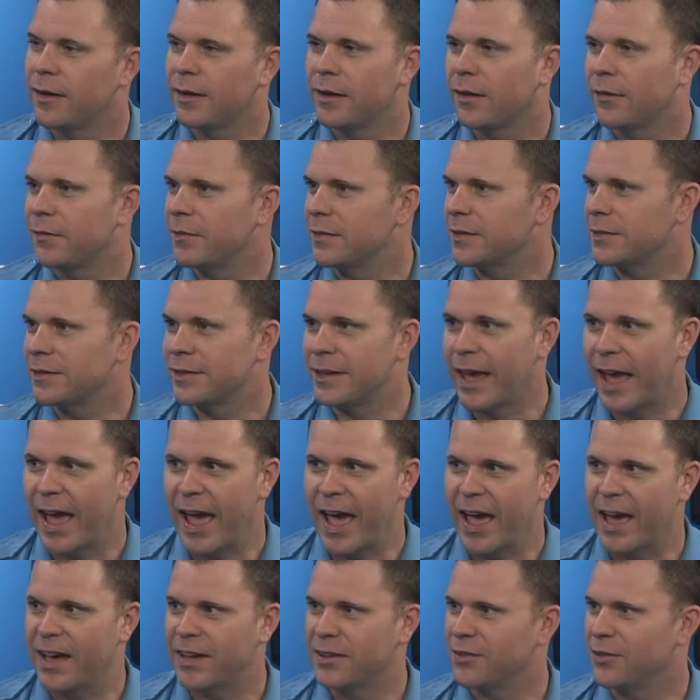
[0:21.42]
it off as
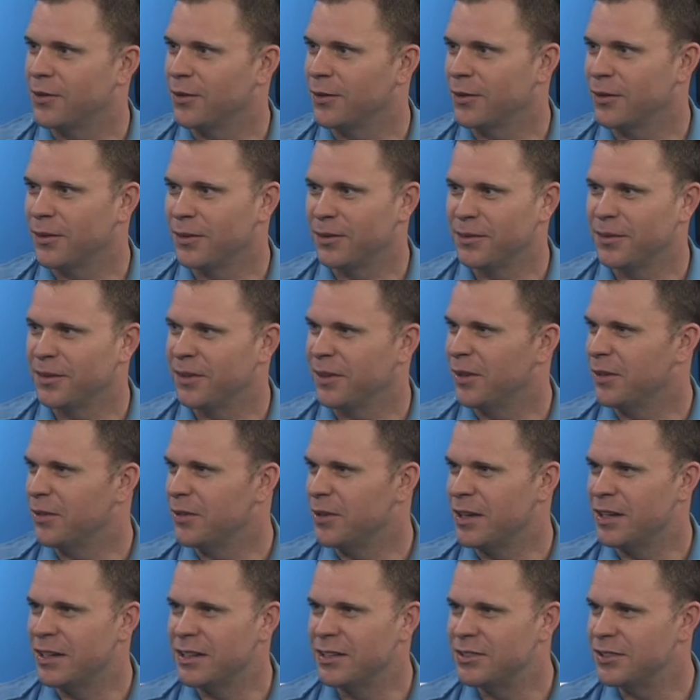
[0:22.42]
gas or, you know,
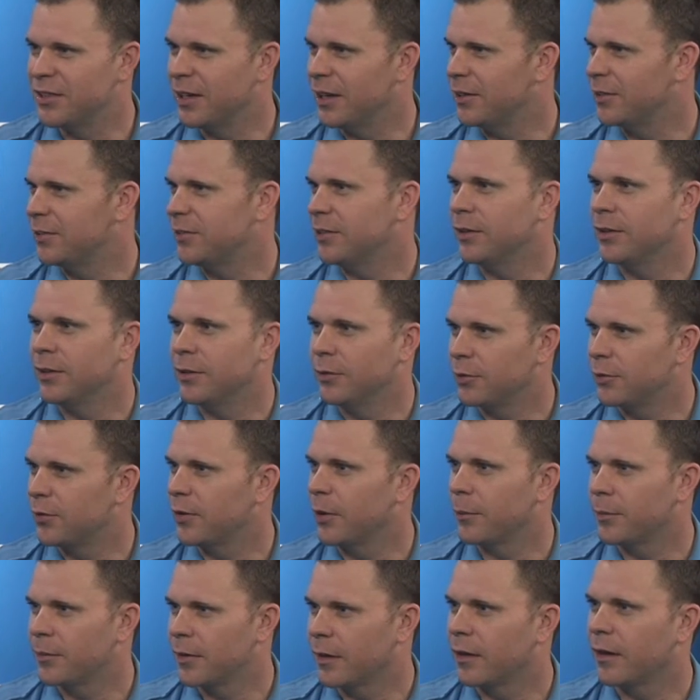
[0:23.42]
indigestion or
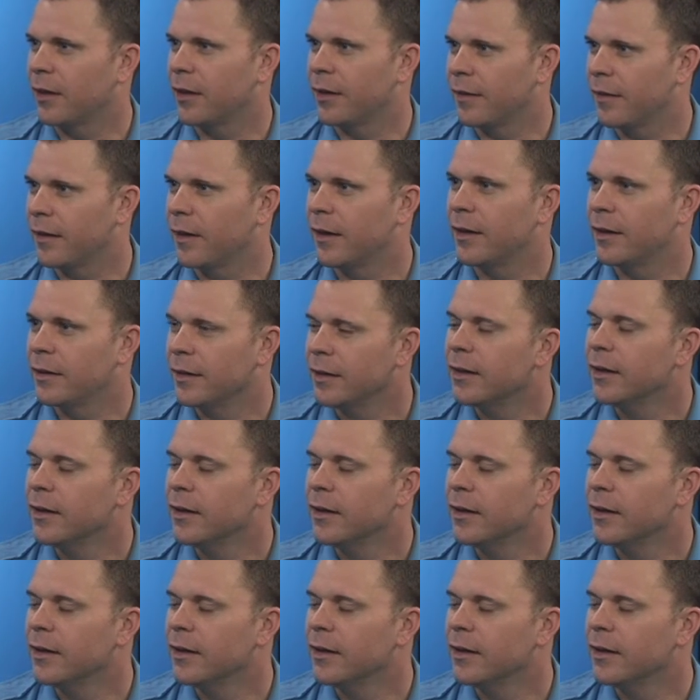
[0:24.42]
something like that.